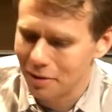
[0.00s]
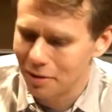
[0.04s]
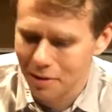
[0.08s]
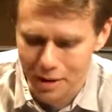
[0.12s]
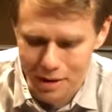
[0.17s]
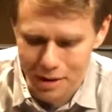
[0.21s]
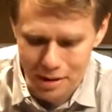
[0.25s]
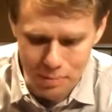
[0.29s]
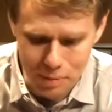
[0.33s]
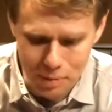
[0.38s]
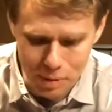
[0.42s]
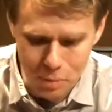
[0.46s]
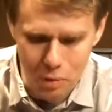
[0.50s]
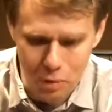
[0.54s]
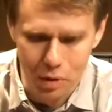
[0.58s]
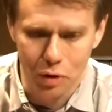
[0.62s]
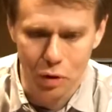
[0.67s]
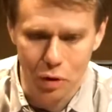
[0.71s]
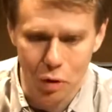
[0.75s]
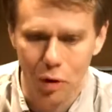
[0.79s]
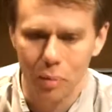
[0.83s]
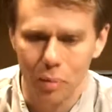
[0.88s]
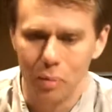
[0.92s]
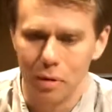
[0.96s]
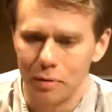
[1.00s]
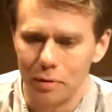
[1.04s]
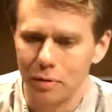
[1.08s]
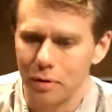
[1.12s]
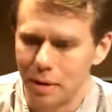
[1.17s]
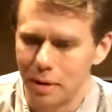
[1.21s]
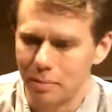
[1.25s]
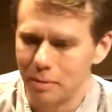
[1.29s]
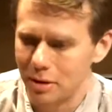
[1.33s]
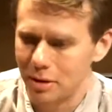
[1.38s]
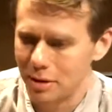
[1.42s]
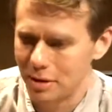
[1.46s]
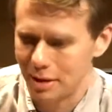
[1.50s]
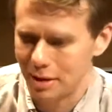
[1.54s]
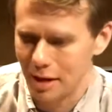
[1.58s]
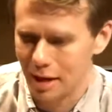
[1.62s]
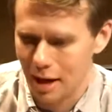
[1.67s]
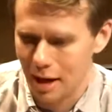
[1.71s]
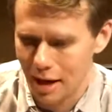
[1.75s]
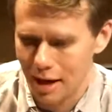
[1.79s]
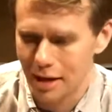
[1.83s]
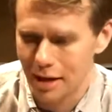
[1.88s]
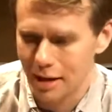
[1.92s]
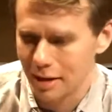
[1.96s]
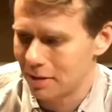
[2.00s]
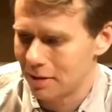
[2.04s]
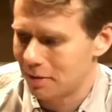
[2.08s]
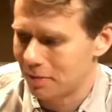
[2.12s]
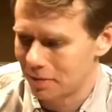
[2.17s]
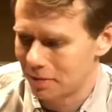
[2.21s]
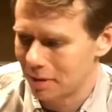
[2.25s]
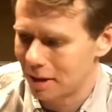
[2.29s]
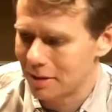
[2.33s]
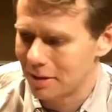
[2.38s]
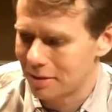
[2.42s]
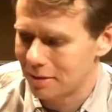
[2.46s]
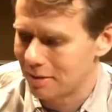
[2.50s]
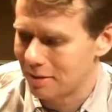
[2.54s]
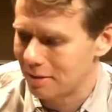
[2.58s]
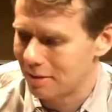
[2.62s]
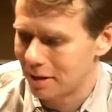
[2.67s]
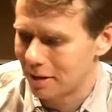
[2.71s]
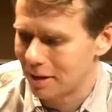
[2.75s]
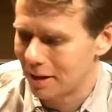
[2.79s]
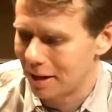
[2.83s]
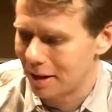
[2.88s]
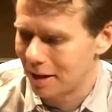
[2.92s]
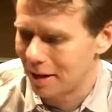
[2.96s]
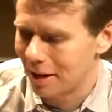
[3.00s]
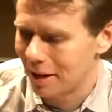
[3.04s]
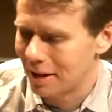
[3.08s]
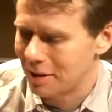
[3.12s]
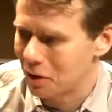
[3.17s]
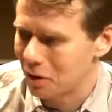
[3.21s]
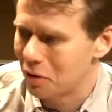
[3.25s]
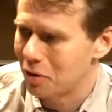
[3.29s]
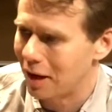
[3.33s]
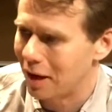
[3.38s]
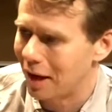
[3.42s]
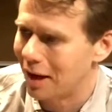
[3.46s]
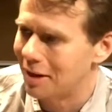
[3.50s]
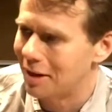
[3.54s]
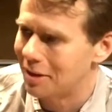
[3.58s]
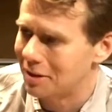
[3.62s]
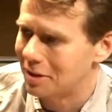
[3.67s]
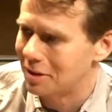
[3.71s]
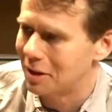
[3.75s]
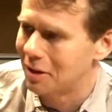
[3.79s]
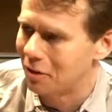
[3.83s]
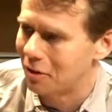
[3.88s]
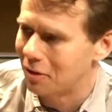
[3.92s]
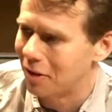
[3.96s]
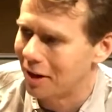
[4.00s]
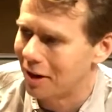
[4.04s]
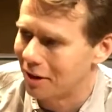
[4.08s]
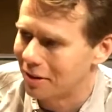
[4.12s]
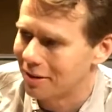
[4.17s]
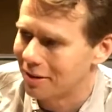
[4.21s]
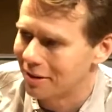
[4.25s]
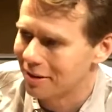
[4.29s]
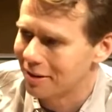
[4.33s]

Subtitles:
can it be more normal for them to just say, hey, it's okay to stick around?